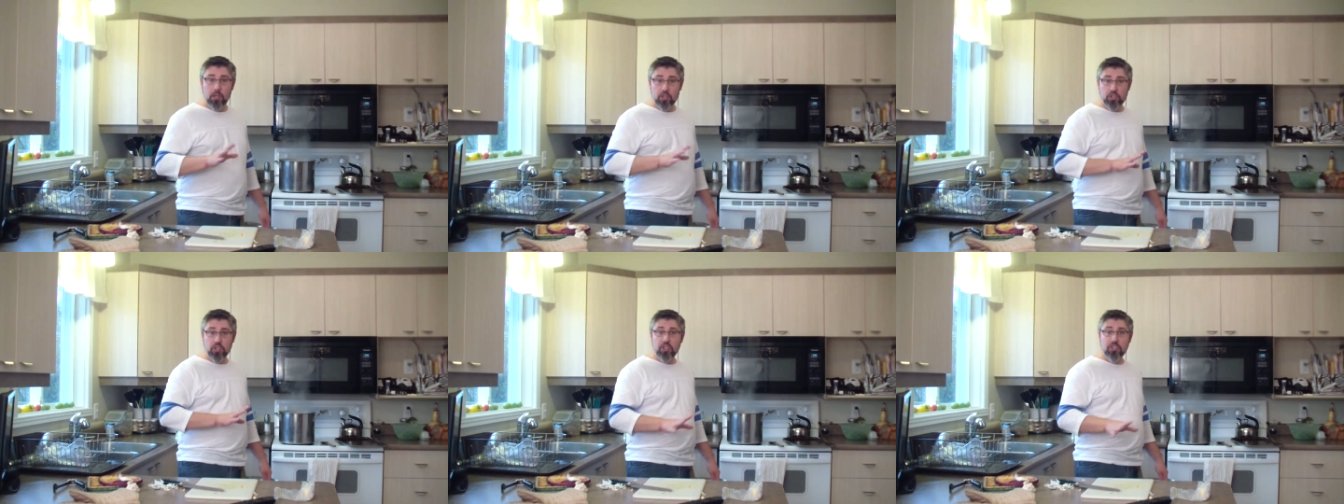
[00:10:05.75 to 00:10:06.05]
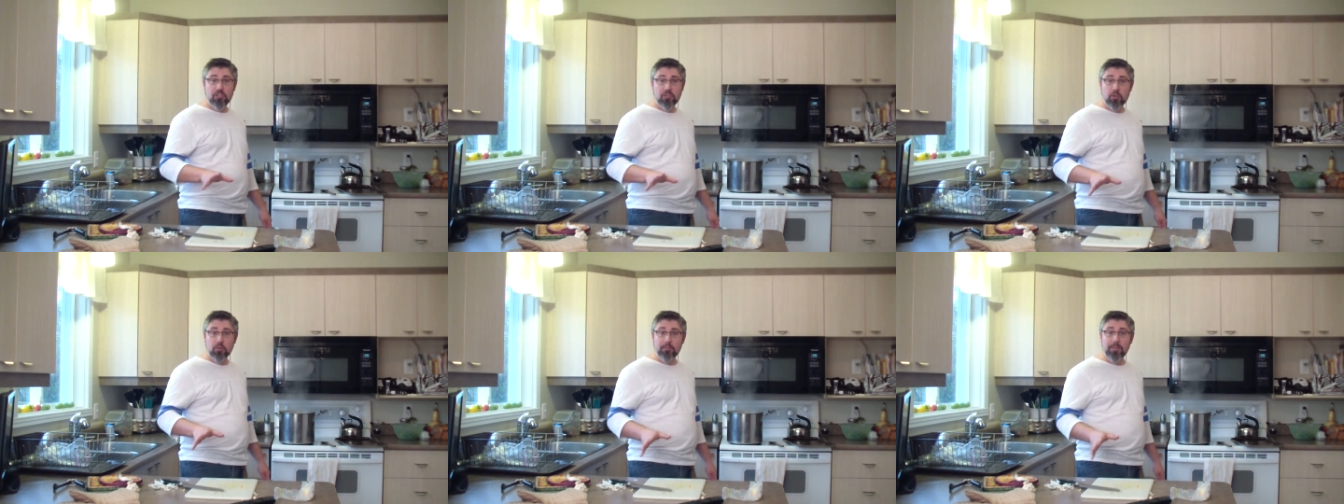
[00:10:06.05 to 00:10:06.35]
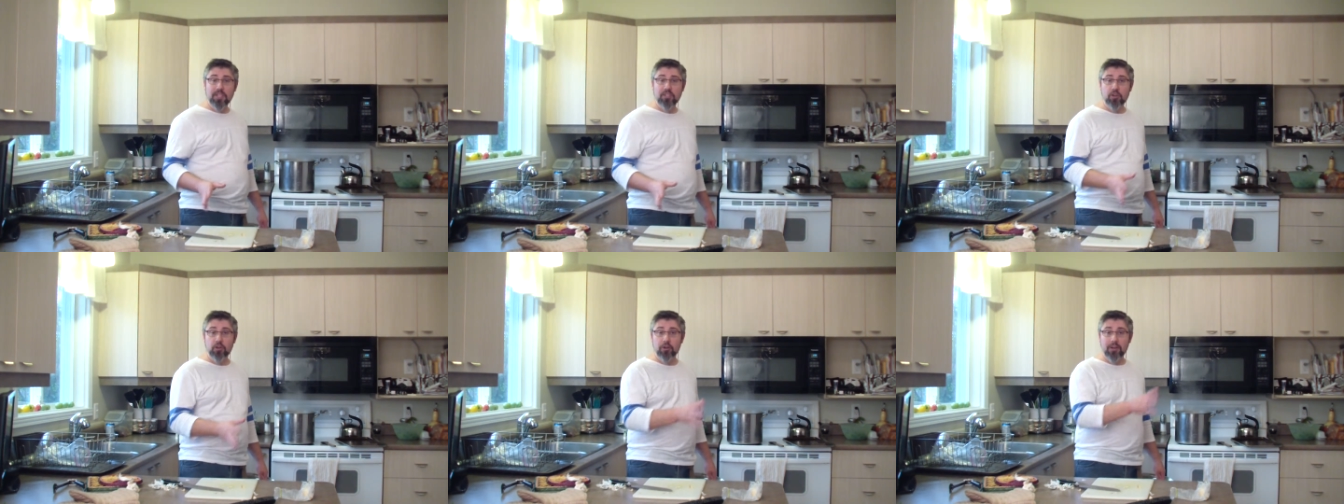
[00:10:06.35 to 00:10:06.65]
just to
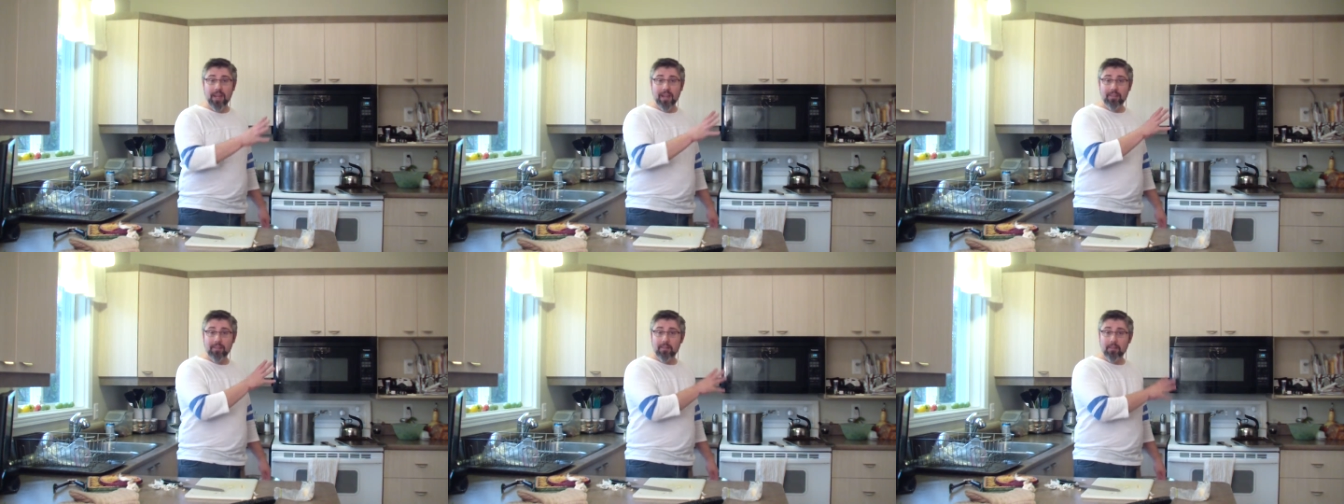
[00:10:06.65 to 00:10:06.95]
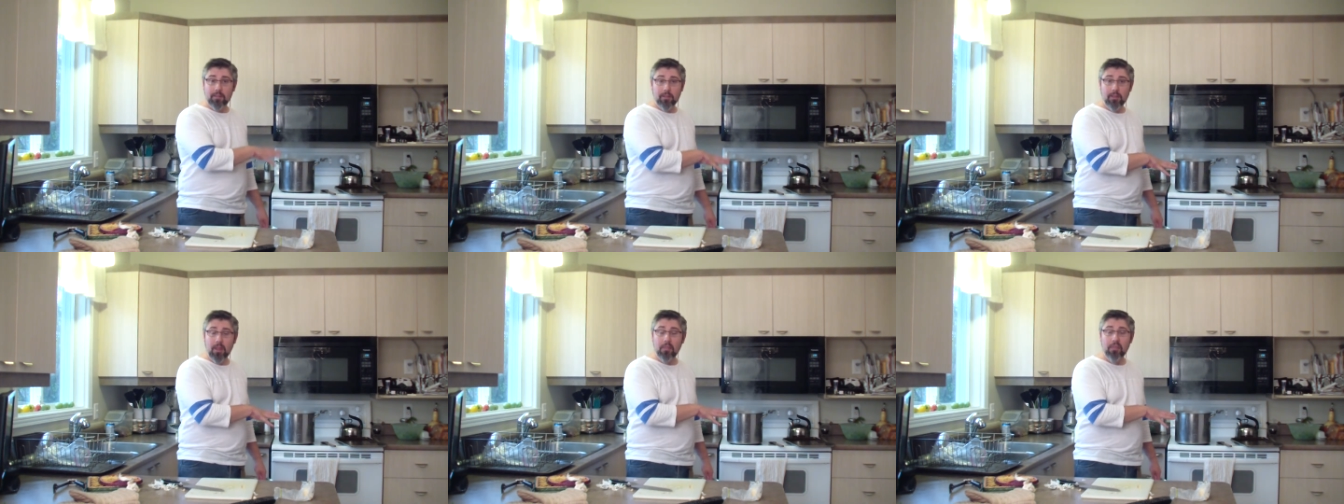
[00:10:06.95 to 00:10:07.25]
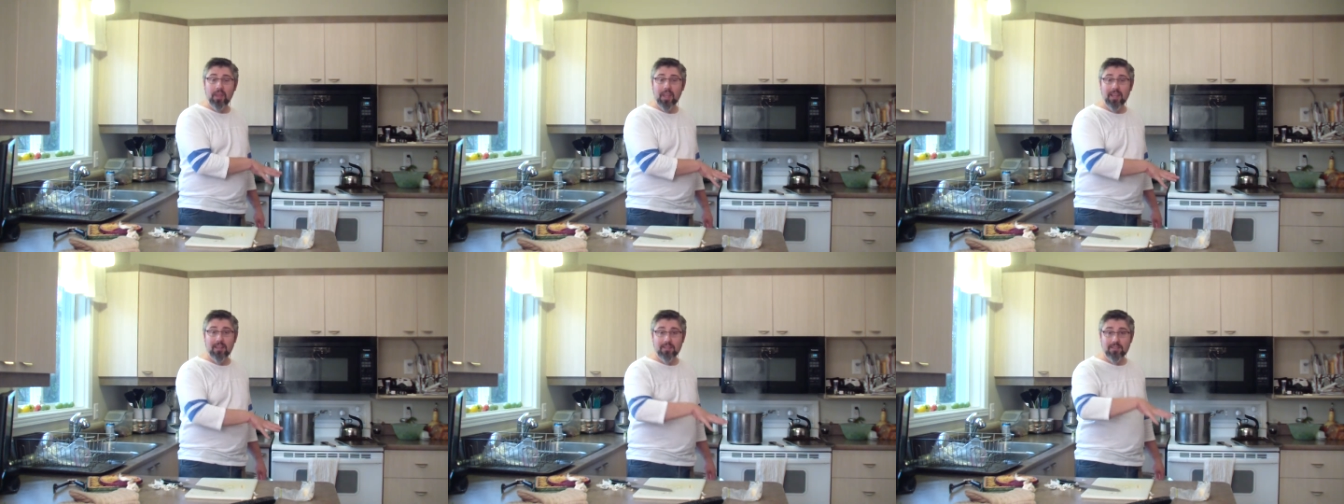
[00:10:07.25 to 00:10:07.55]
be sure that
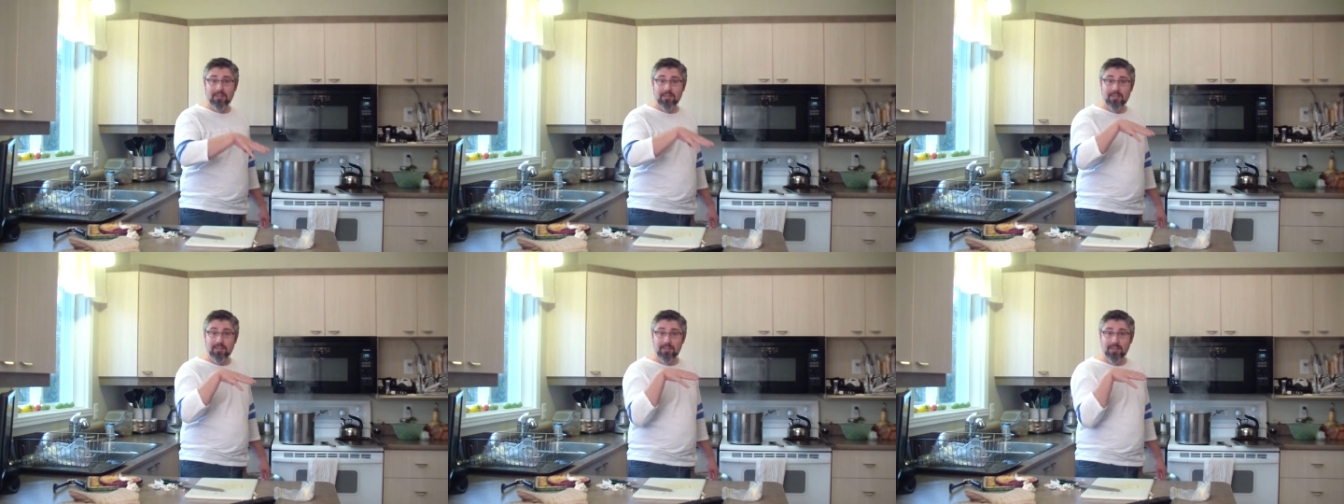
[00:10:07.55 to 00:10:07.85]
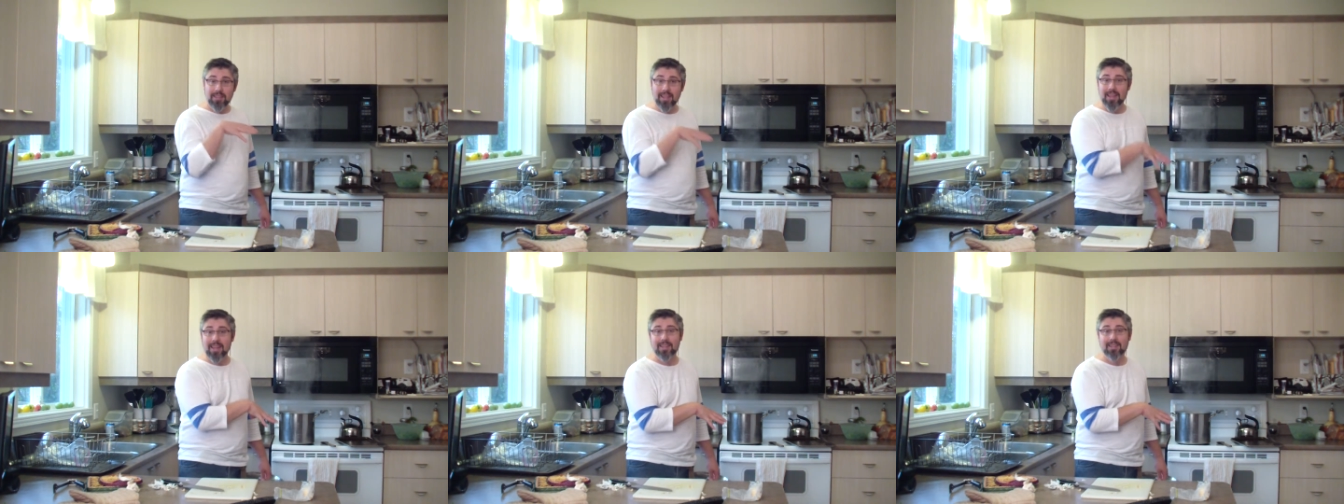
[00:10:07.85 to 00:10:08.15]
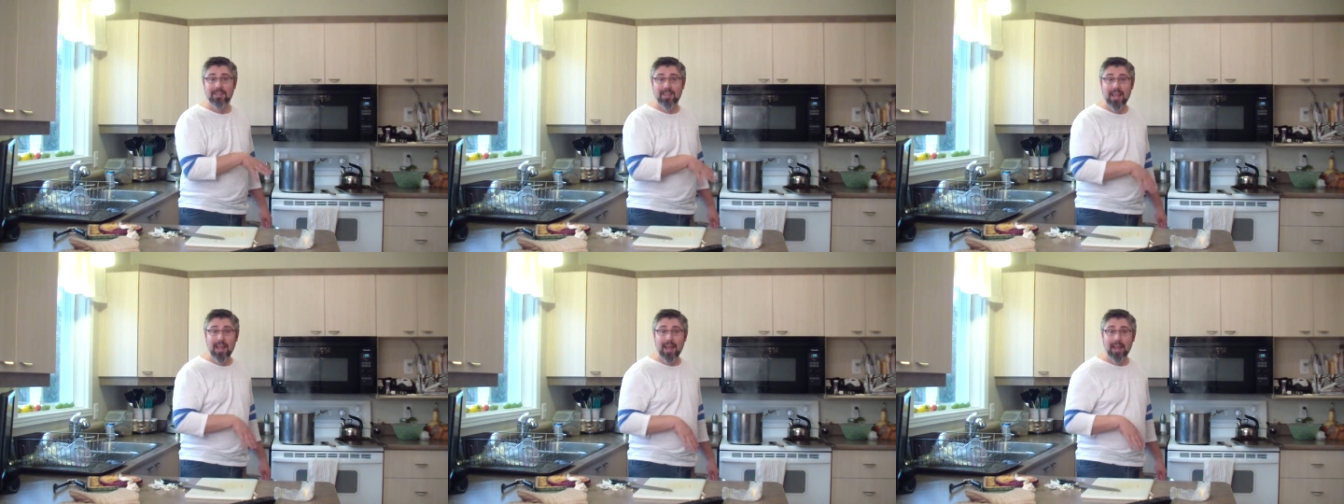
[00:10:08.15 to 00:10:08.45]
nothing
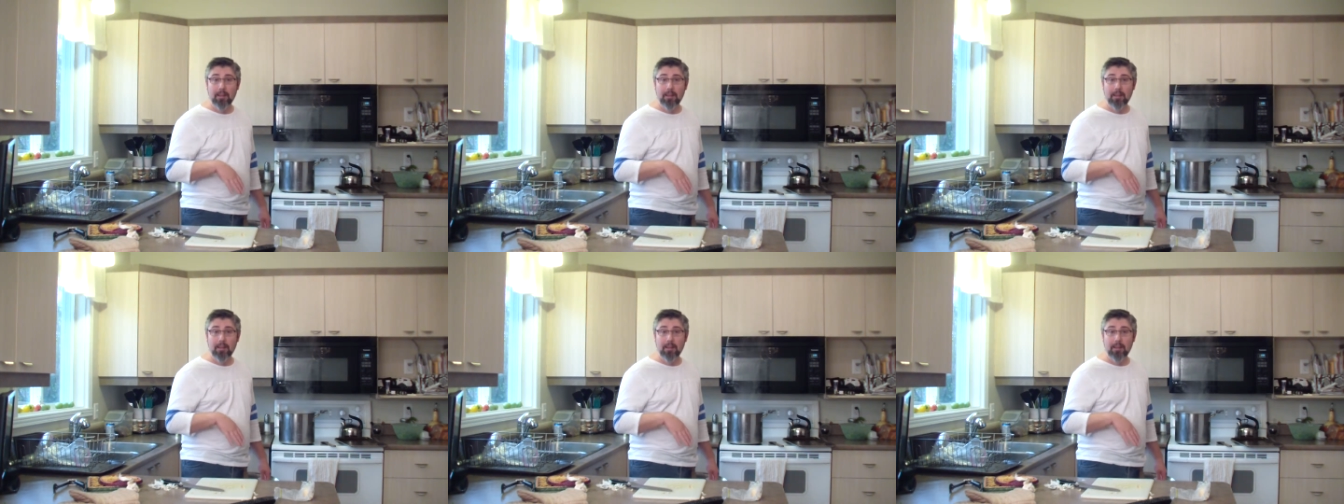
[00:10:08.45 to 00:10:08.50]
sticks